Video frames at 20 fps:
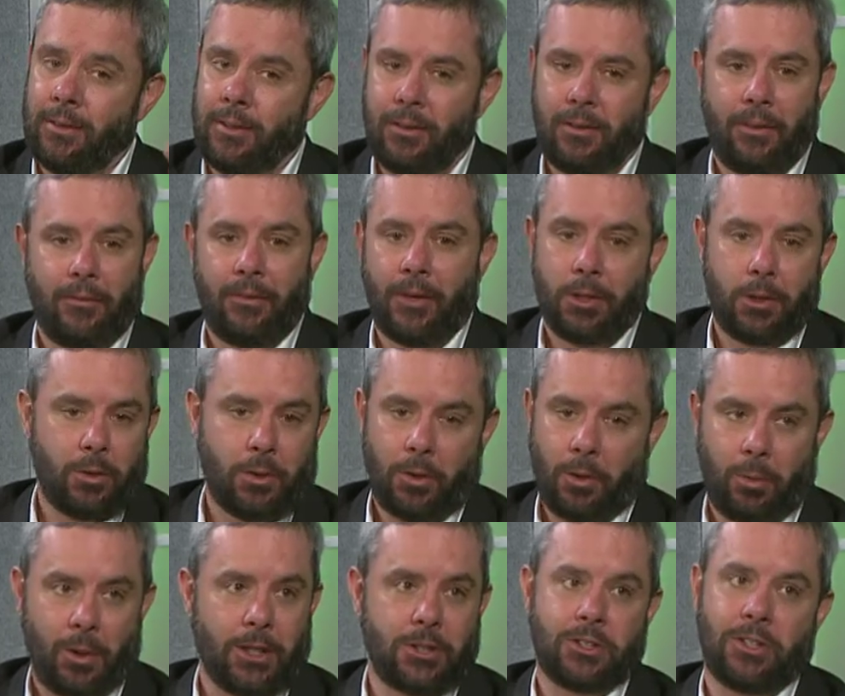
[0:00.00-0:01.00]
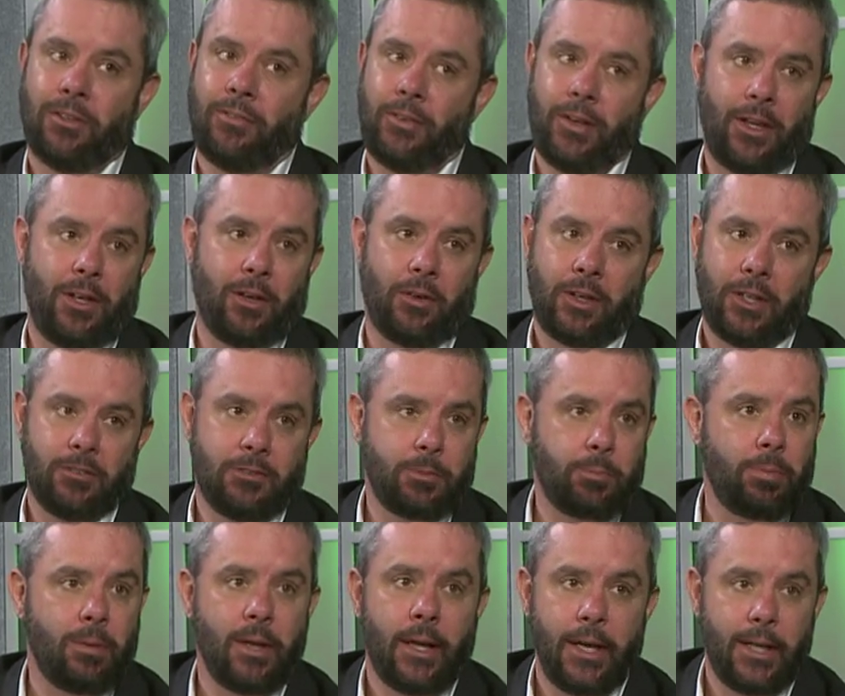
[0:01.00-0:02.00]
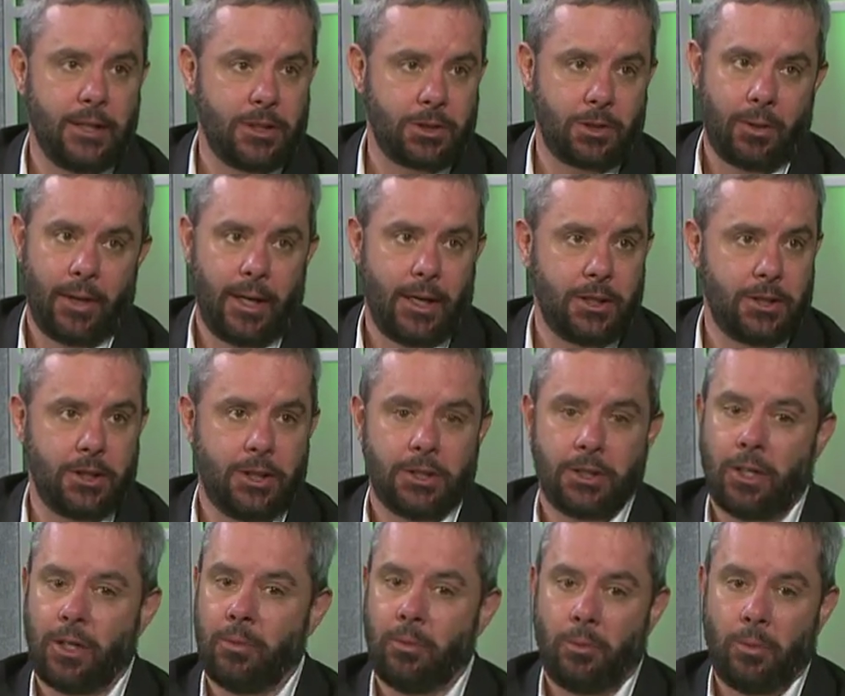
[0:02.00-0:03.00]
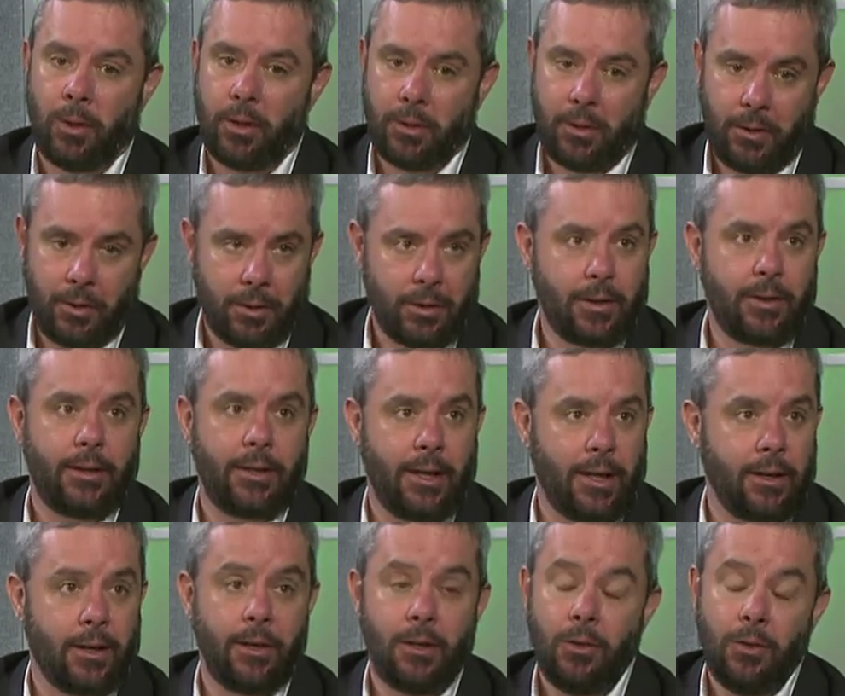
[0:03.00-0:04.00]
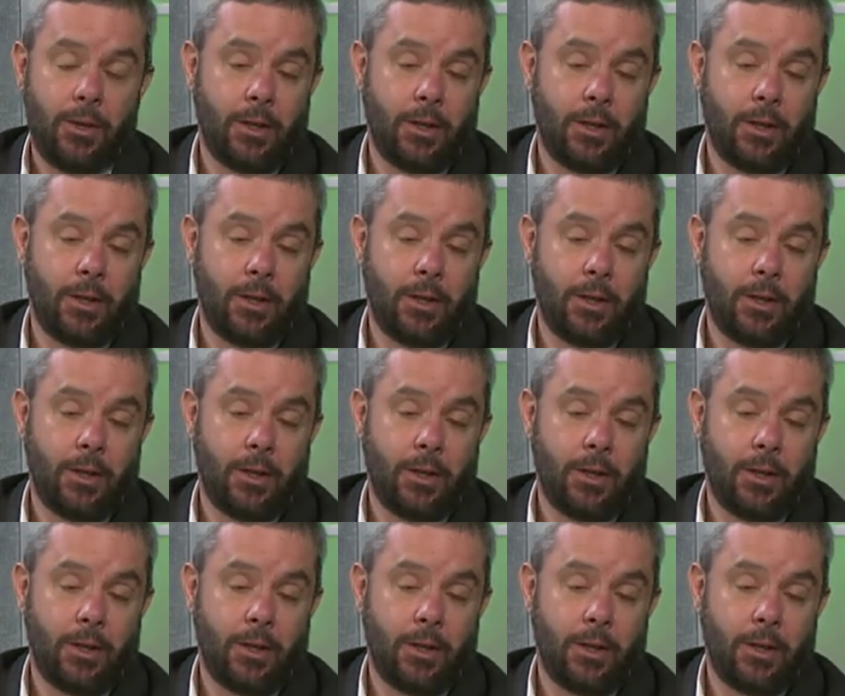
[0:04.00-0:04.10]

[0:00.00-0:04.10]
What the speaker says: the rest of the video gives plenty of strategies on what your kid can do,